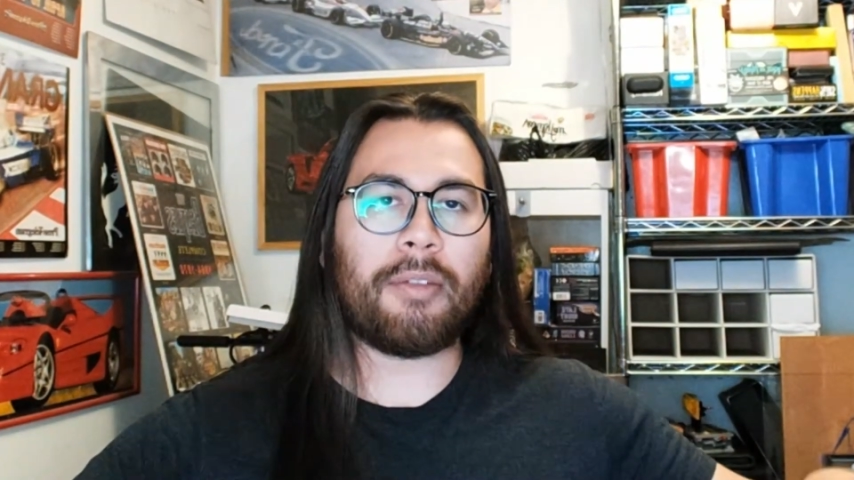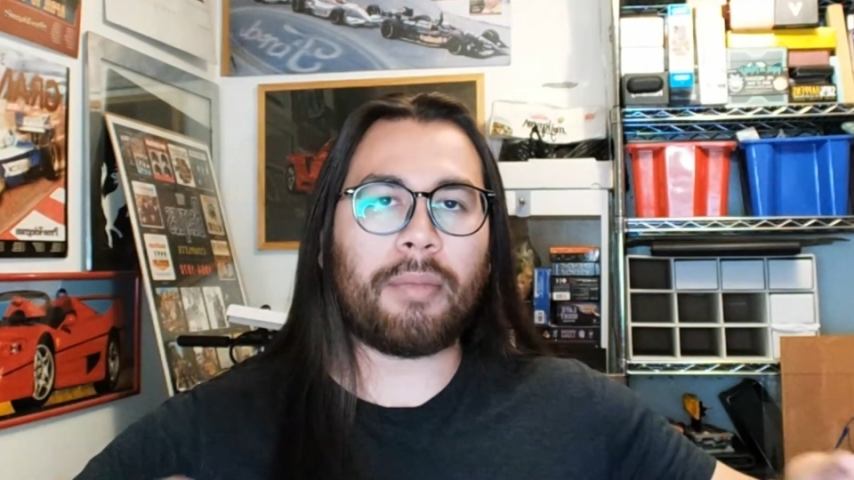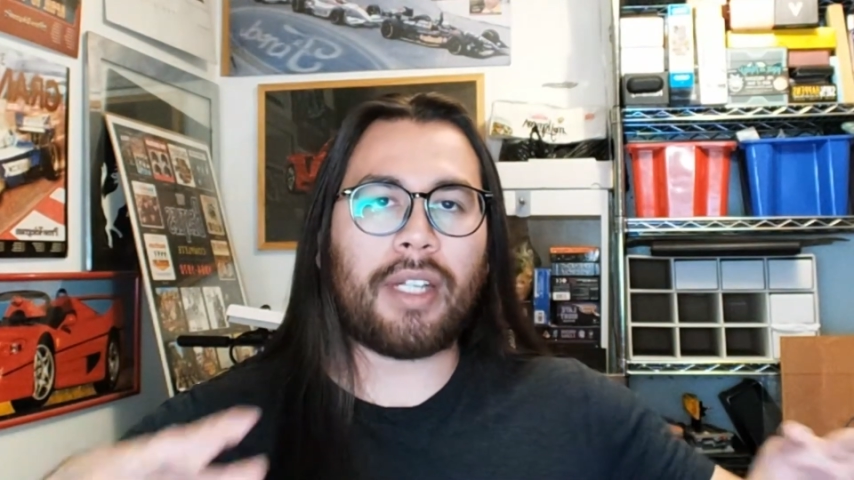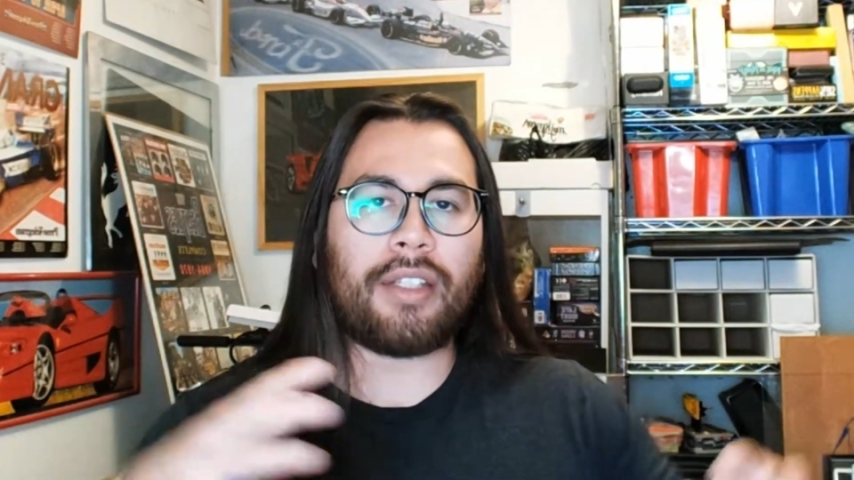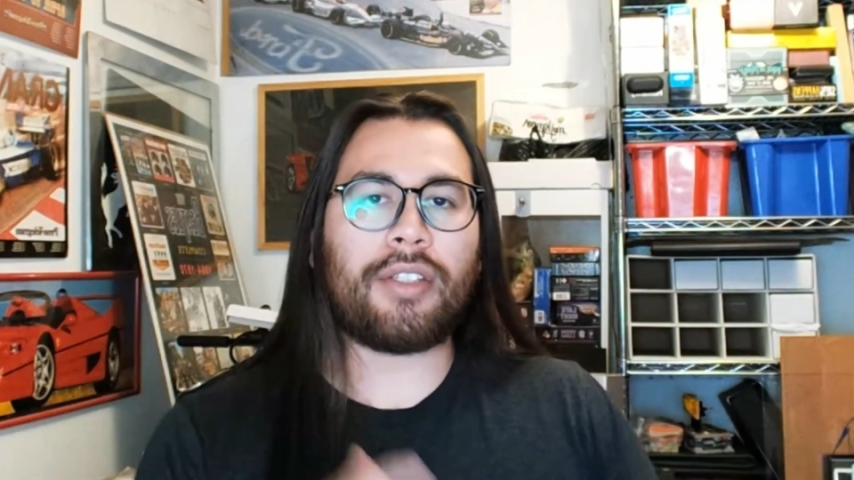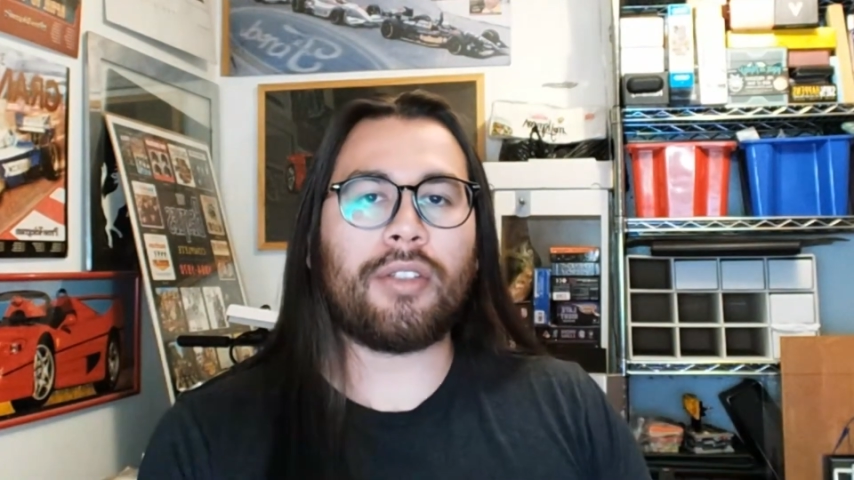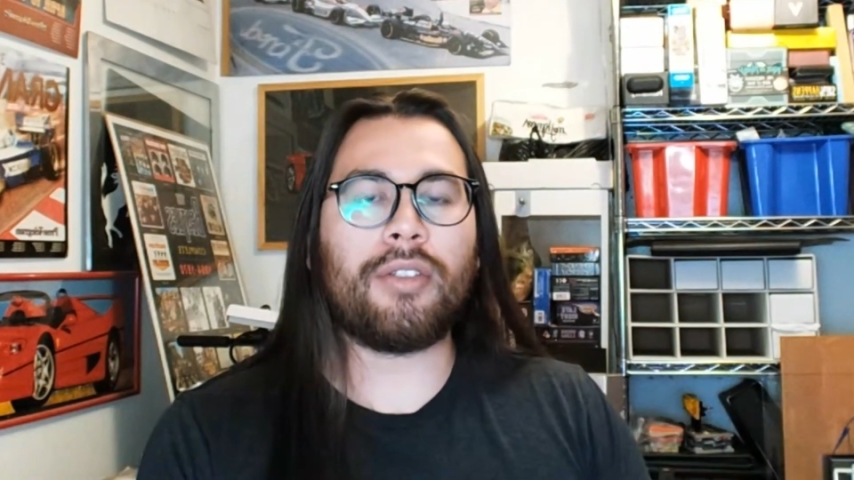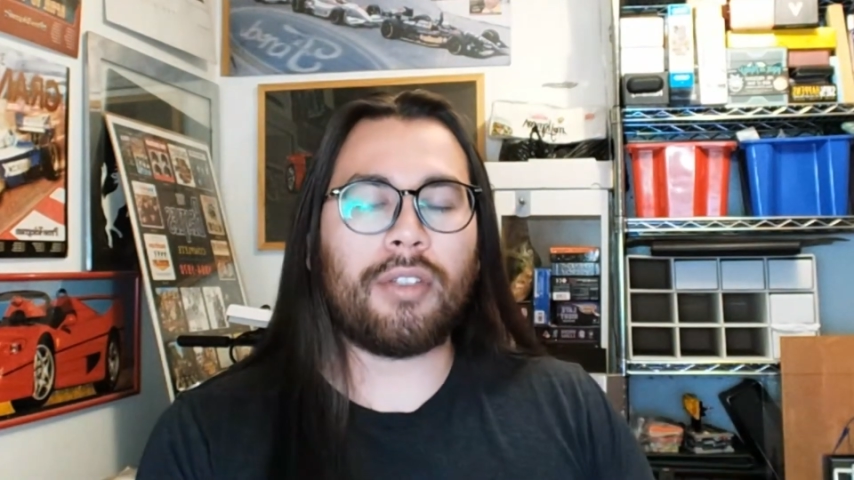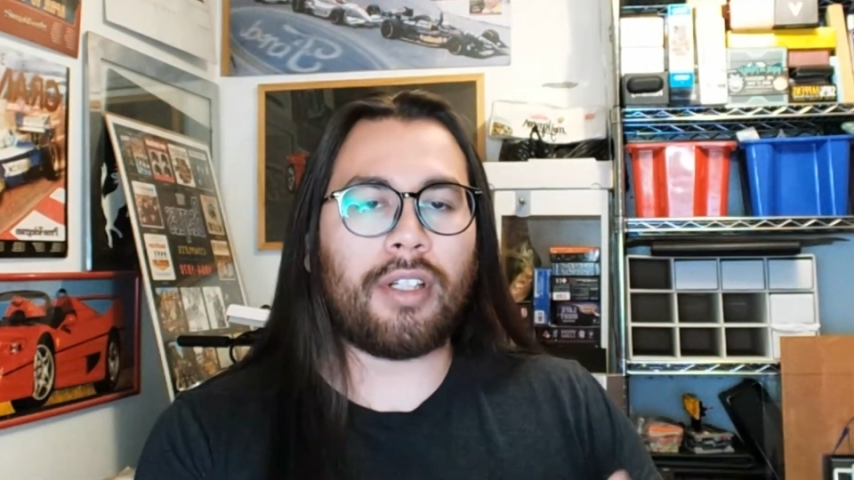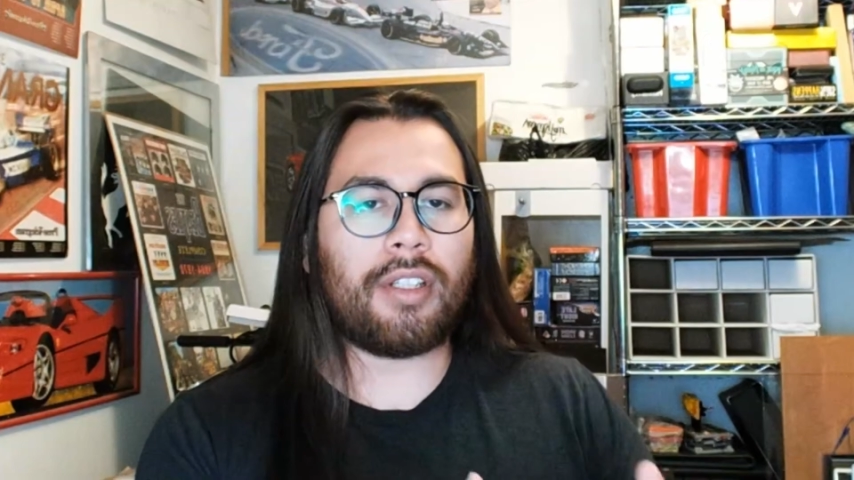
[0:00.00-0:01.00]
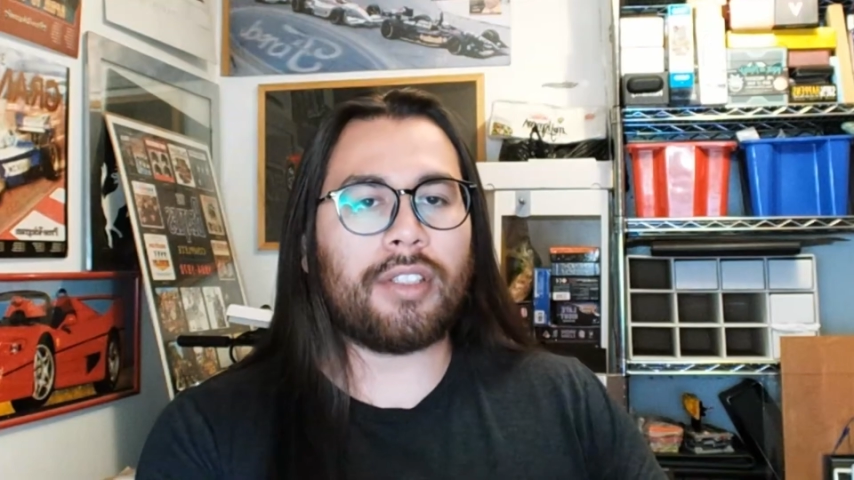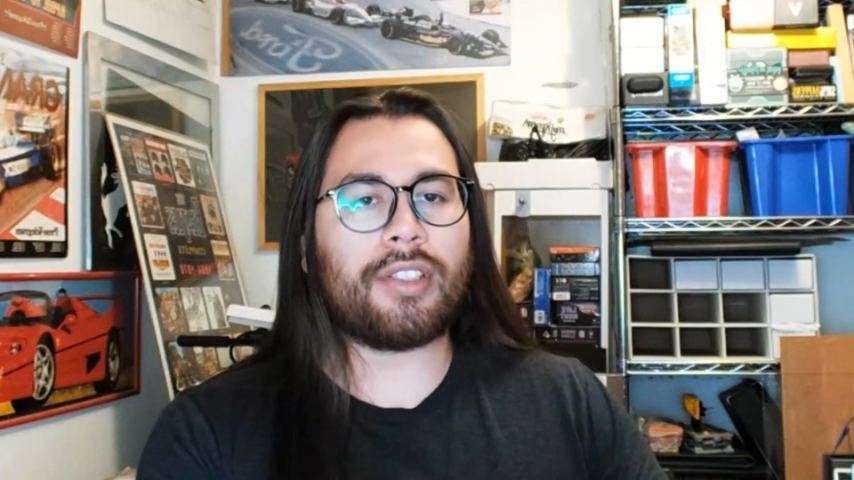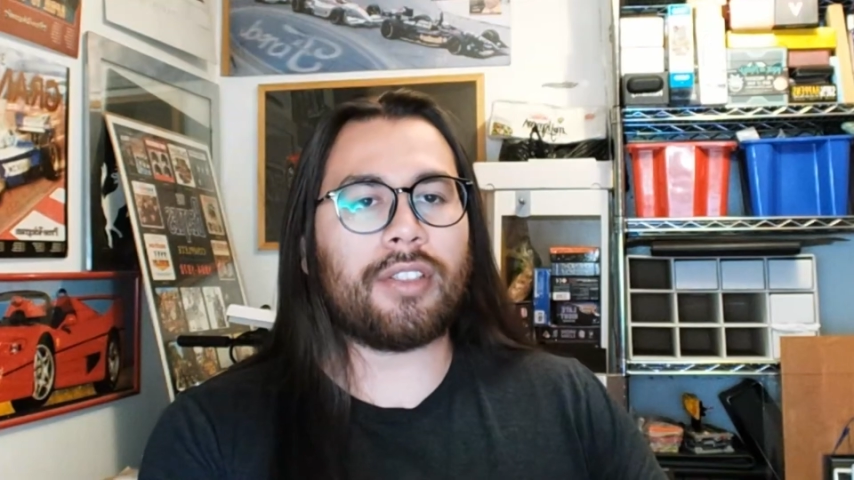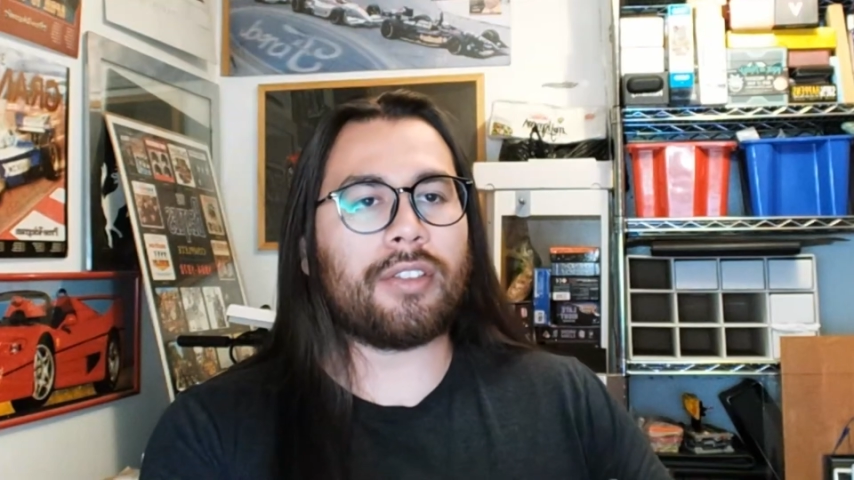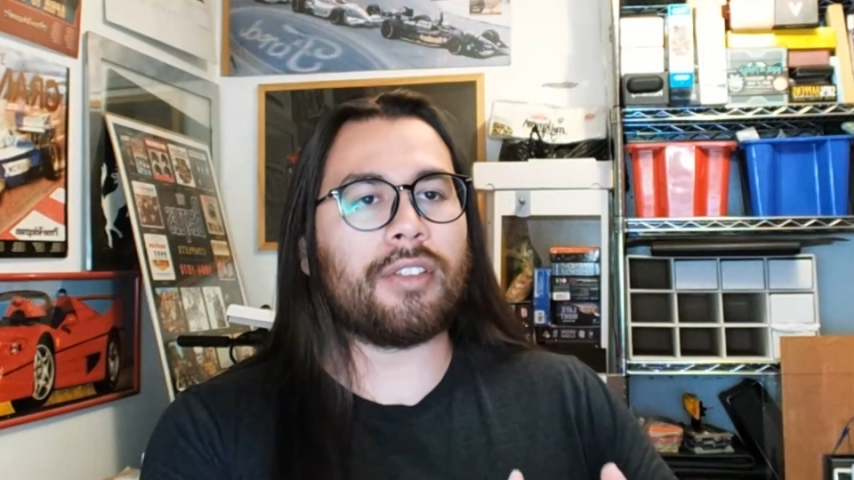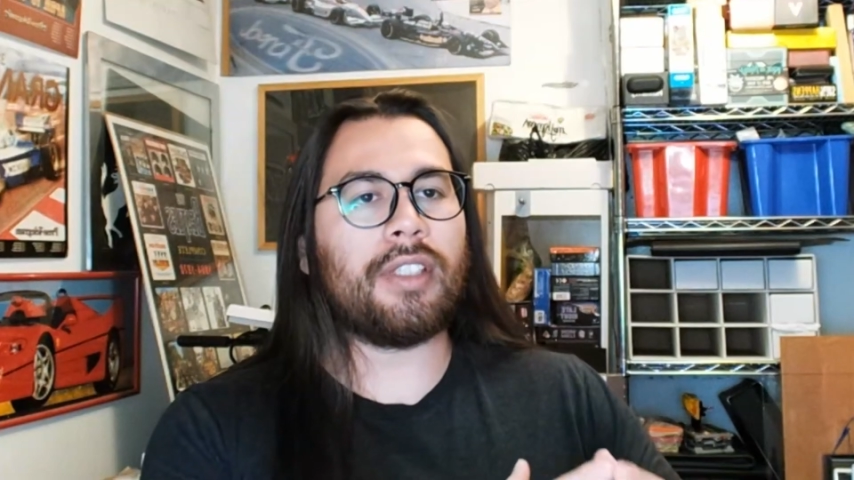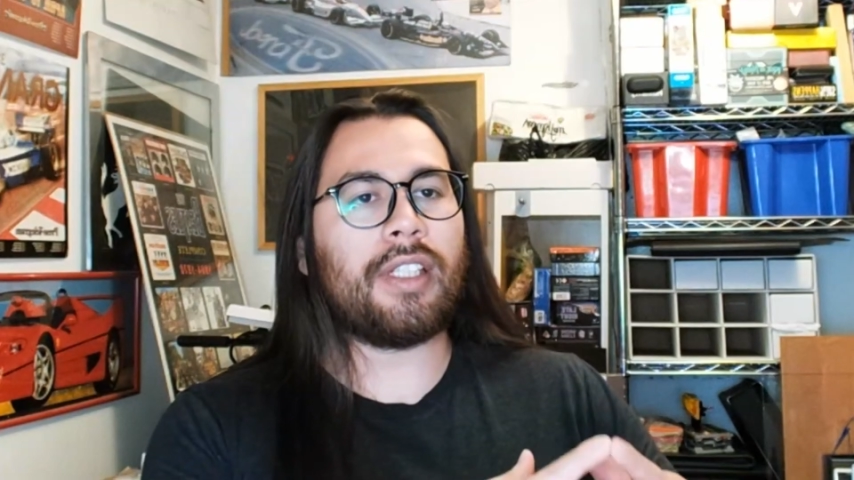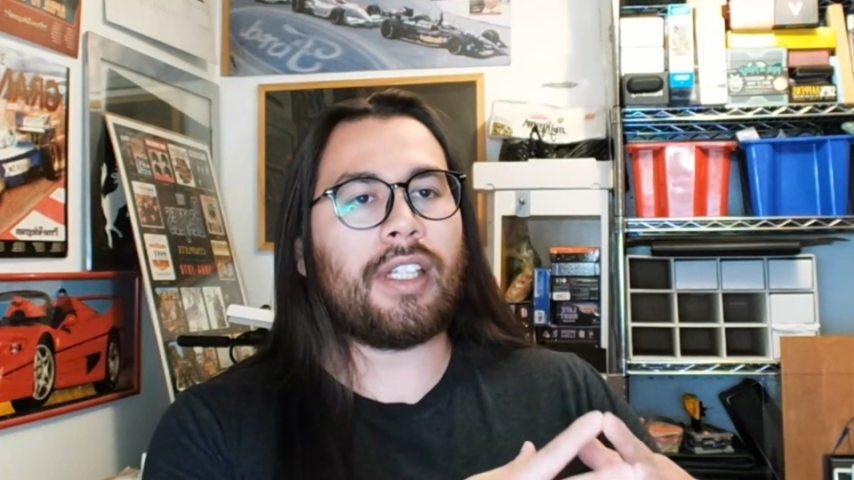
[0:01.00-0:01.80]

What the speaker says: But I do also